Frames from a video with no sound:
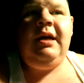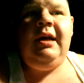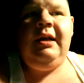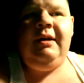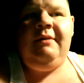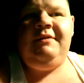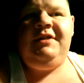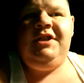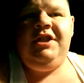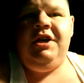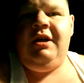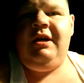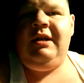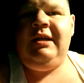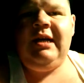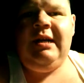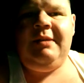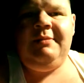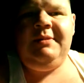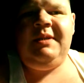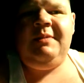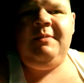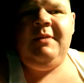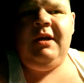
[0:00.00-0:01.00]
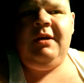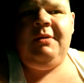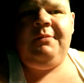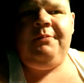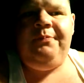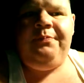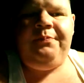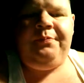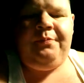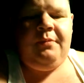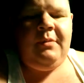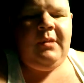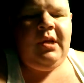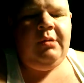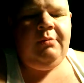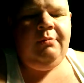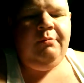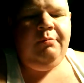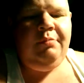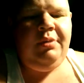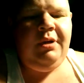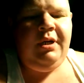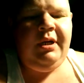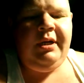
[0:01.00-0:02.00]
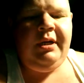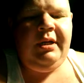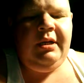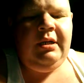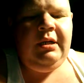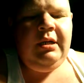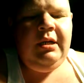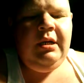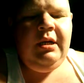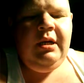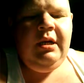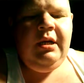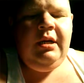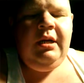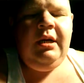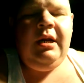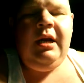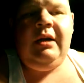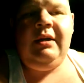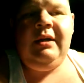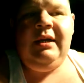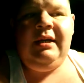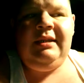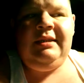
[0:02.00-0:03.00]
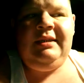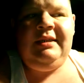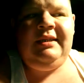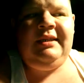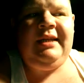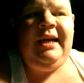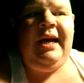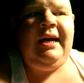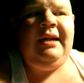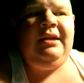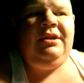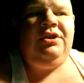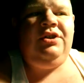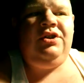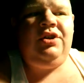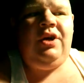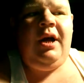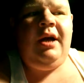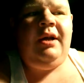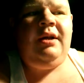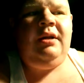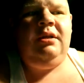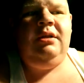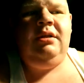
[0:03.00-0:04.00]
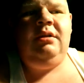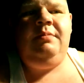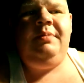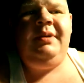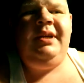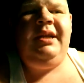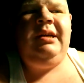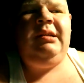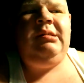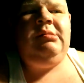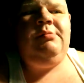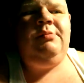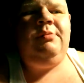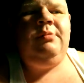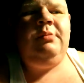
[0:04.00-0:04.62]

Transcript: of cherry type smell. But now that it's sat and dried a little bit,